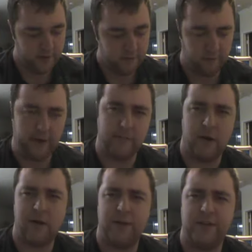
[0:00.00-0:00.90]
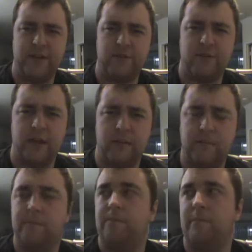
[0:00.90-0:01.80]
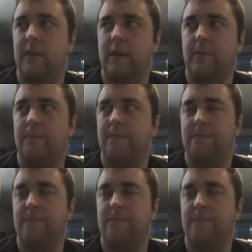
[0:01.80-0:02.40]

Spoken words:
Rooney Mara, I think that's her name, did a